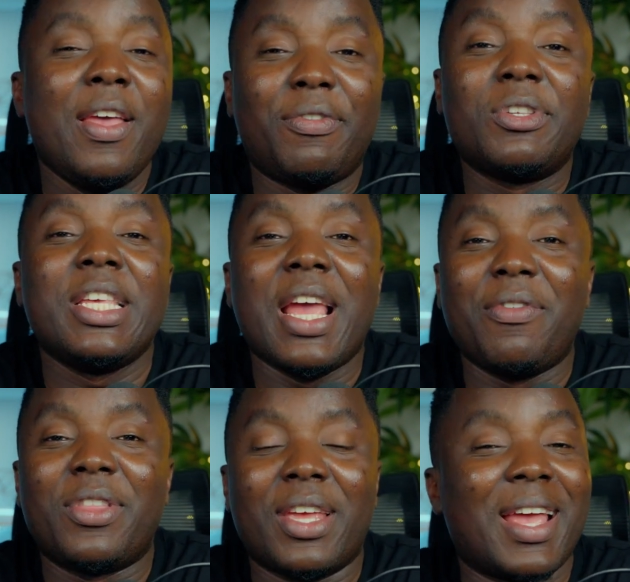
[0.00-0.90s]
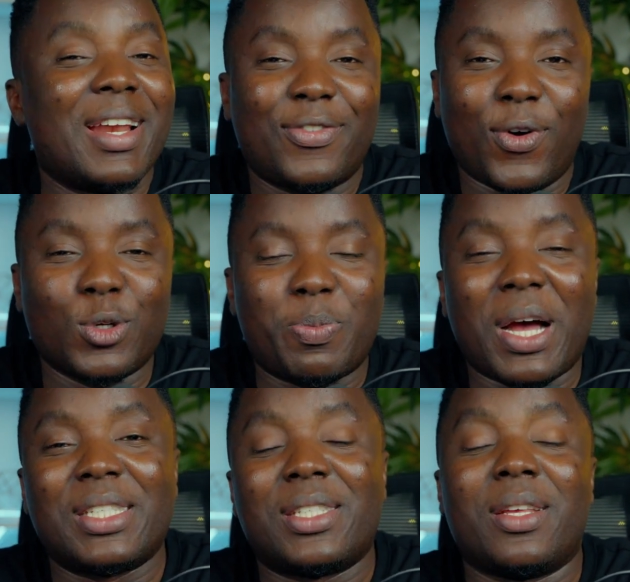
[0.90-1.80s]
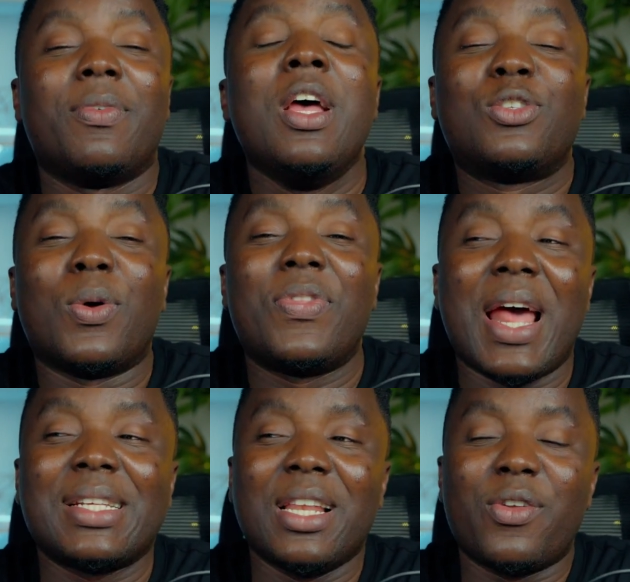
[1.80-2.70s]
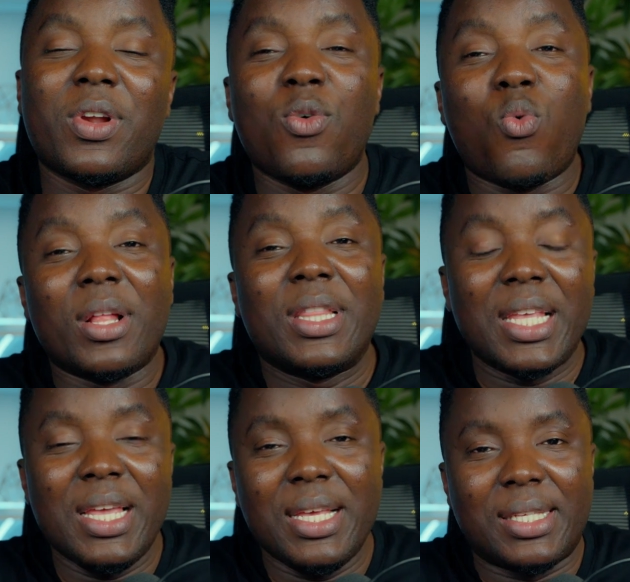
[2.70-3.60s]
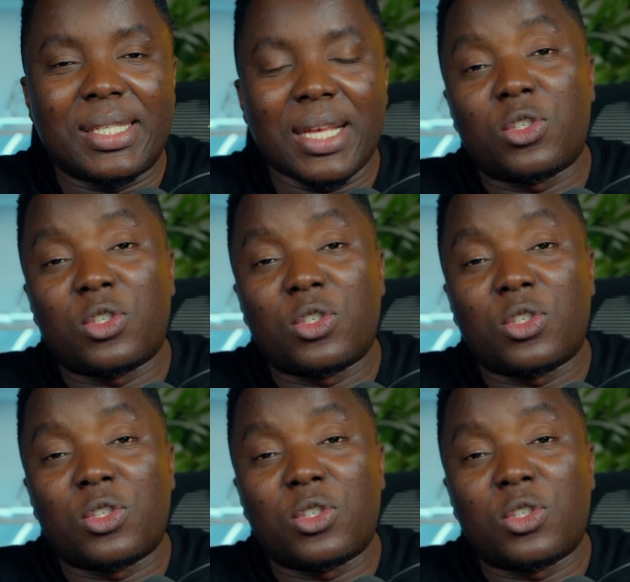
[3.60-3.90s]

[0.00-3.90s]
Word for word: if you see everything it is false positive so that is literally what these